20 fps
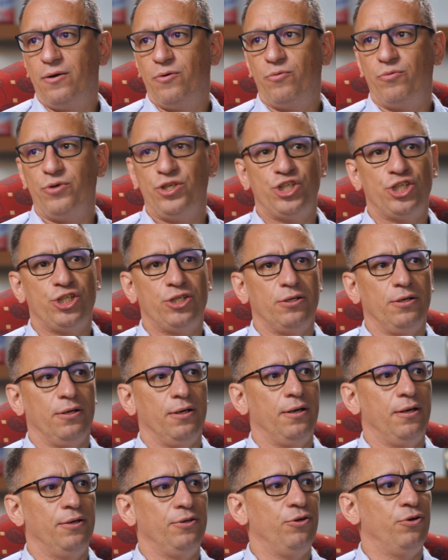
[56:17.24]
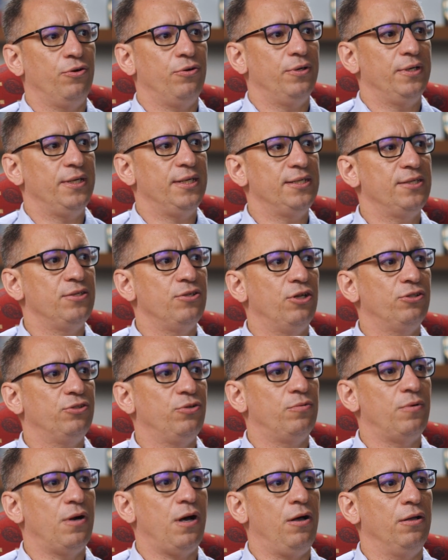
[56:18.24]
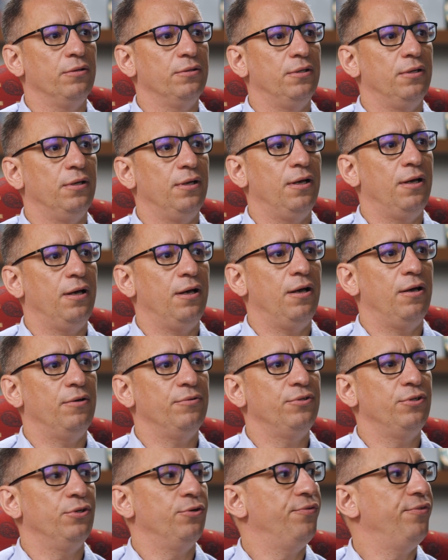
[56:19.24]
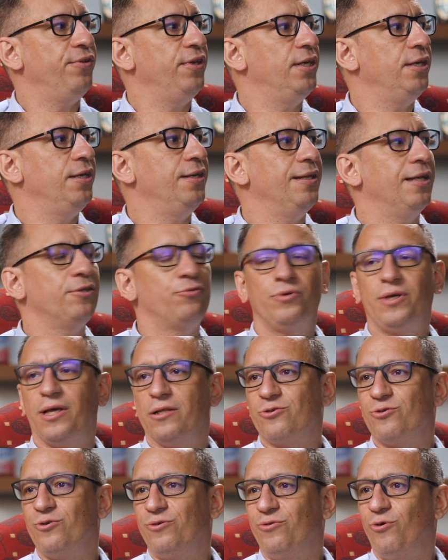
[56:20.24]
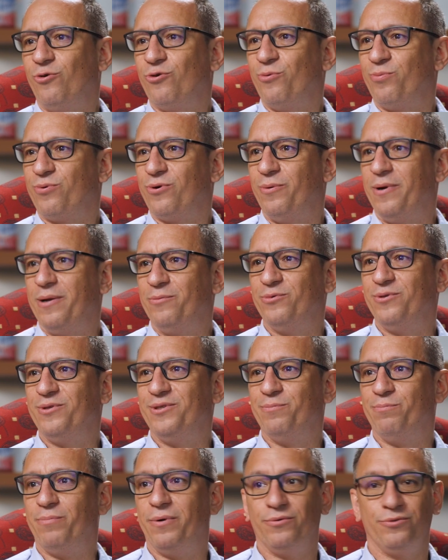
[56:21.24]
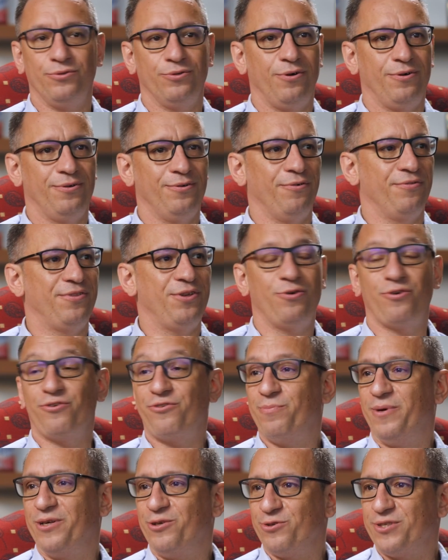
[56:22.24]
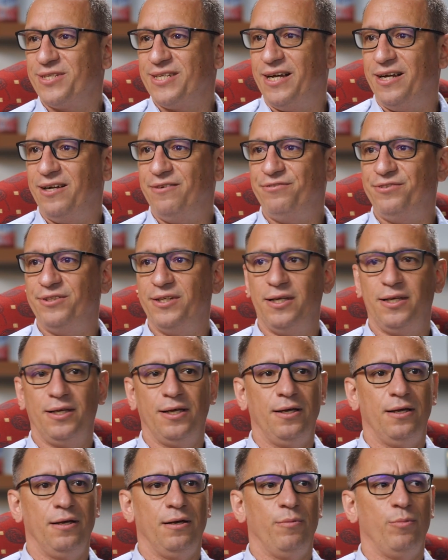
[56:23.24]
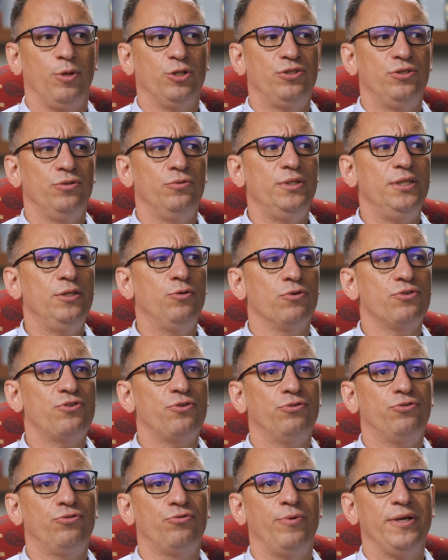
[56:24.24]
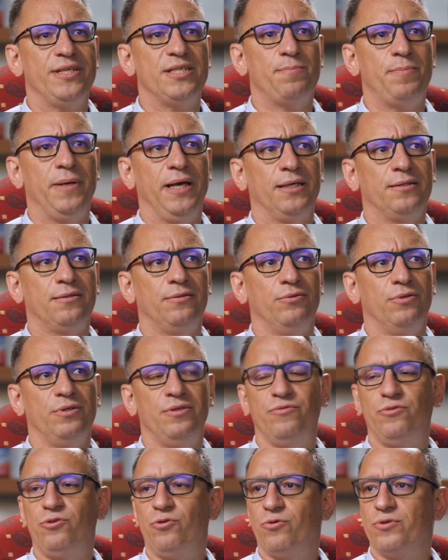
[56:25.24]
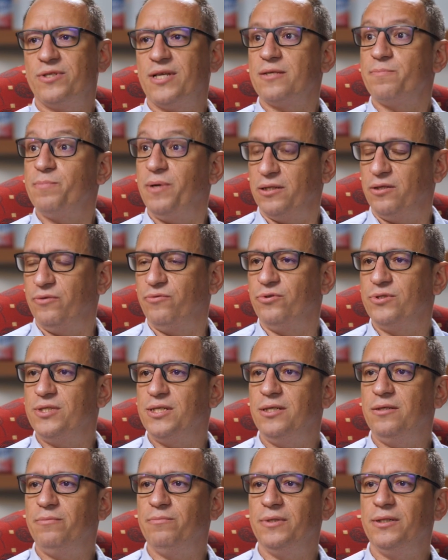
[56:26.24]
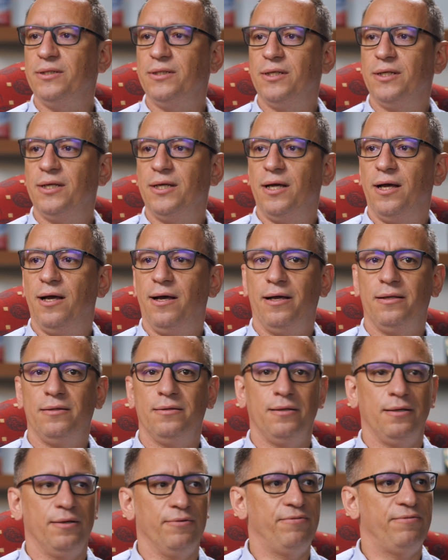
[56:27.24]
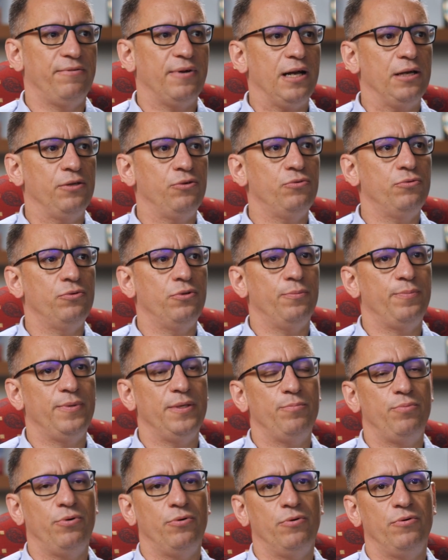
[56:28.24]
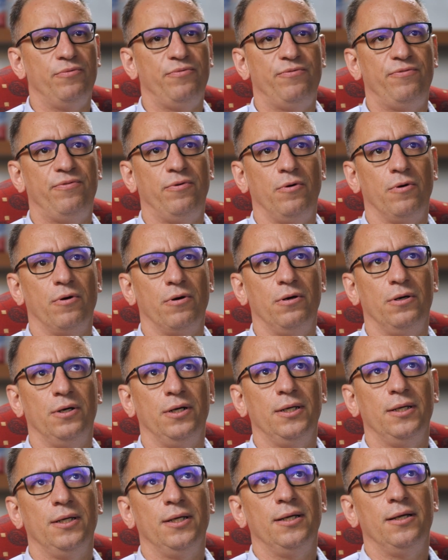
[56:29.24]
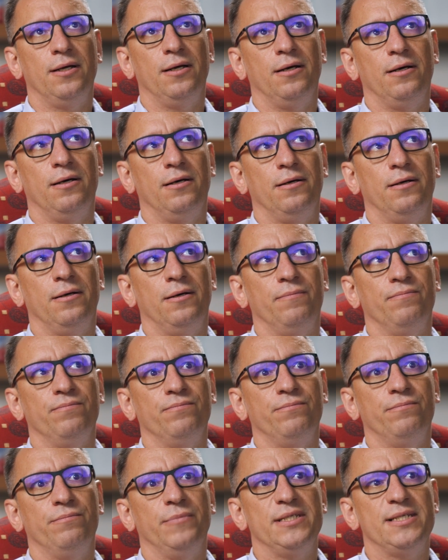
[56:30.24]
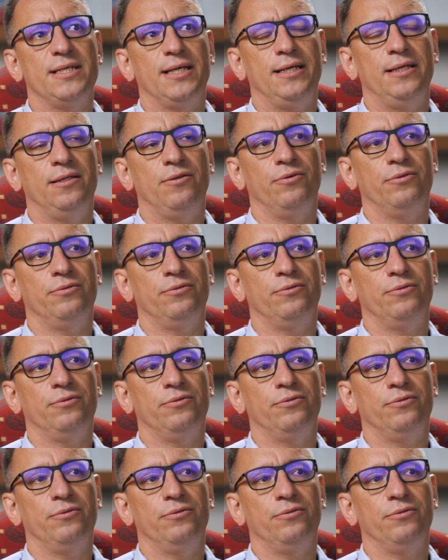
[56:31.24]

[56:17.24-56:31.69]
which is not around thinking that you can solve all the problems of the earth by yourself, but you need also to respect the individuals as part of the team and value the people for basically